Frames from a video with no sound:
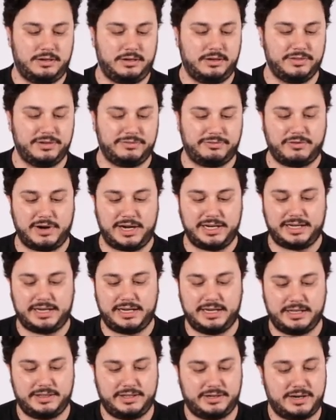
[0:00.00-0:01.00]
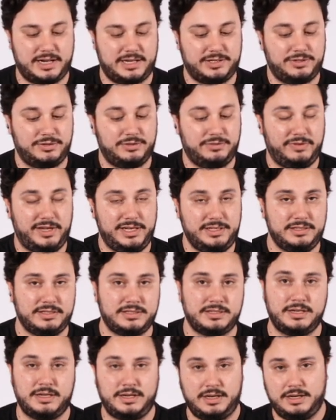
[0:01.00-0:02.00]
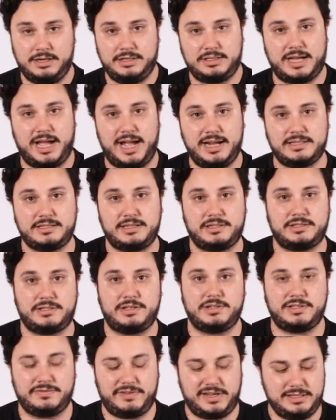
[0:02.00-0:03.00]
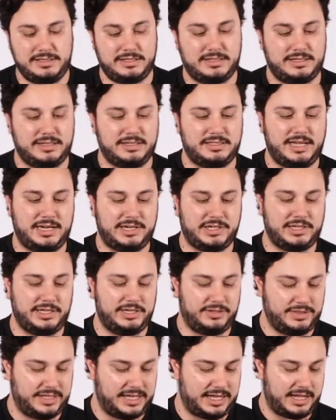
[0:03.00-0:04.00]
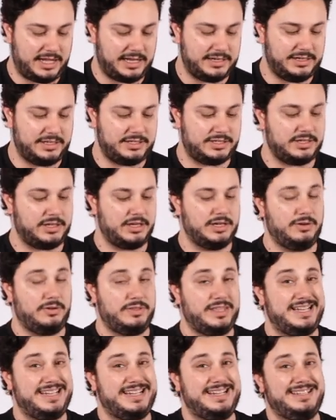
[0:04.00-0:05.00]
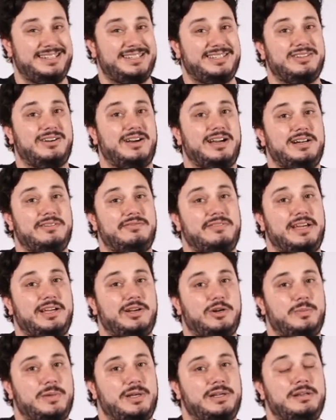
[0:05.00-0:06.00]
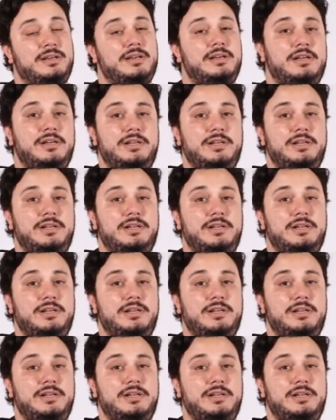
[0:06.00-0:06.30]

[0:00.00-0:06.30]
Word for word: On the front here, there are two vents. To access those vents, it's actually on the underside or the inside of the helmet.